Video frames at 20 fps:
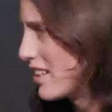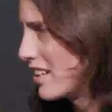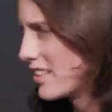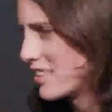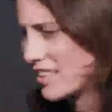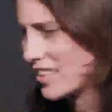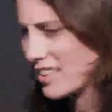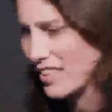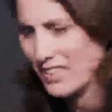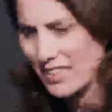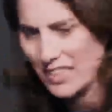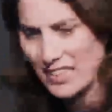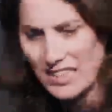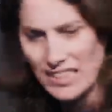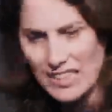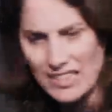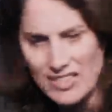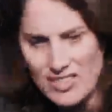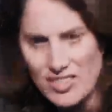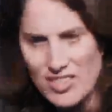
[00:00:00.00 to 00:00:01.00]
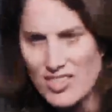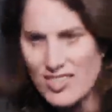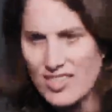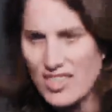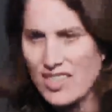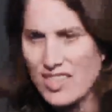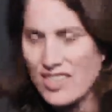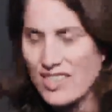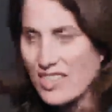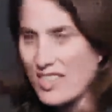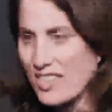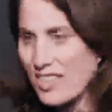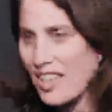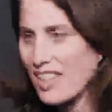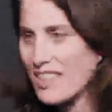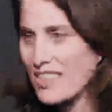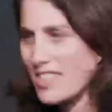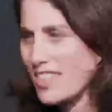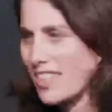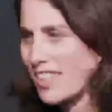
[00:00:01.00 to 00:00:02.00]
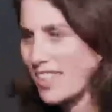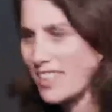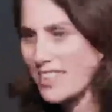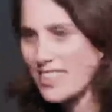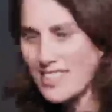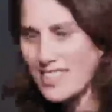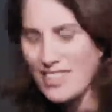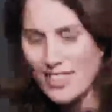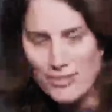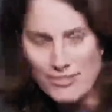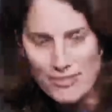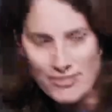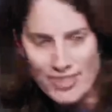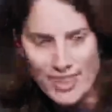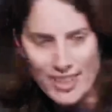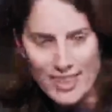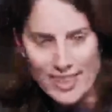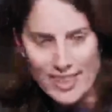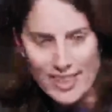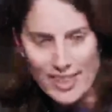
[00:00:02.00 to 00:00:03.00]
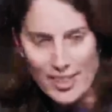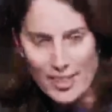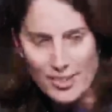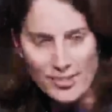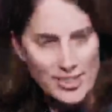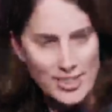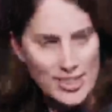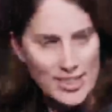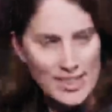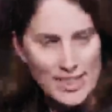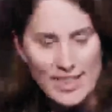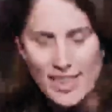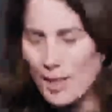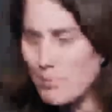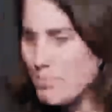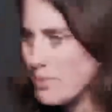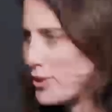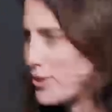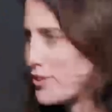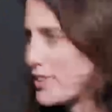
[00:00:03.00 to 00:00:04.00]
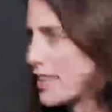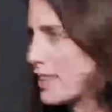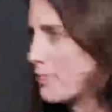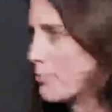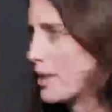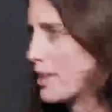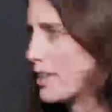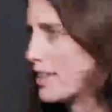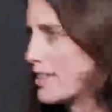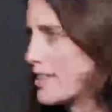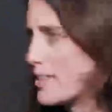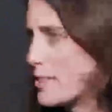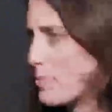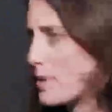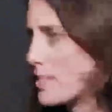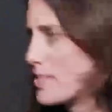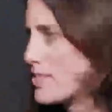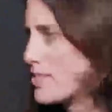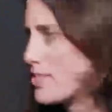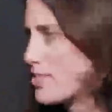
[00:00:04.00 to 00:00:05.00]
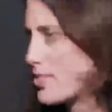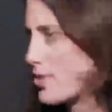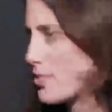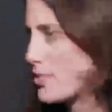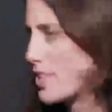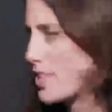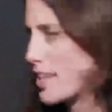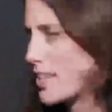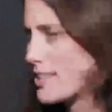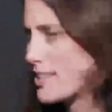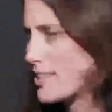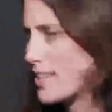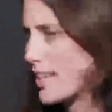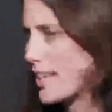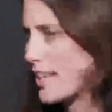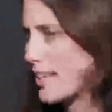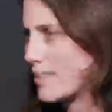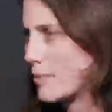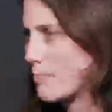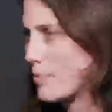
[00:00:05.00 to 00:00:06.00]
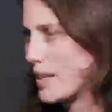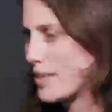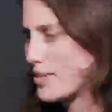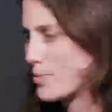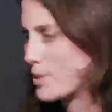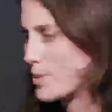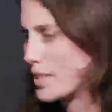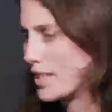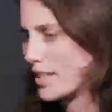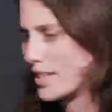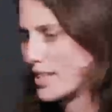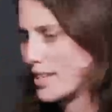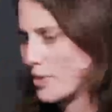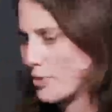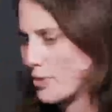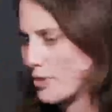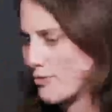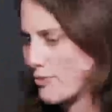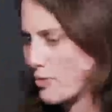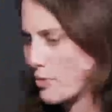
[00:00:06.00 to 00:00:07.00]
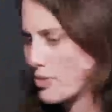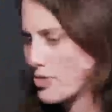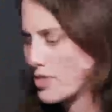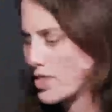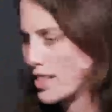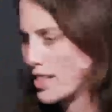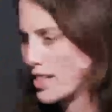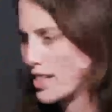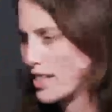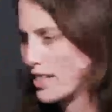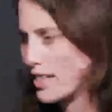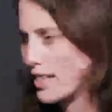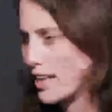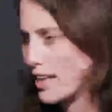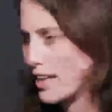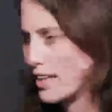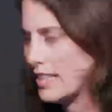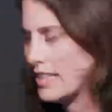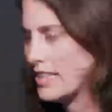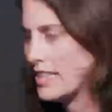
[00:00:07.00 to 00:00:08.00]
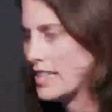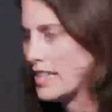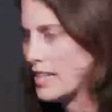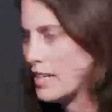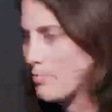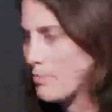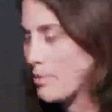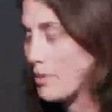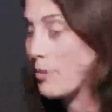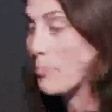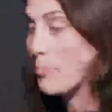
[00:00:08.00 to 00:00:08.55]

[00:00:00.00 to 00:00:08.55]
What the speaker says: on the disgustingness of, a building. But this place is so nice, and I had the best weekend here with Fortune. And but the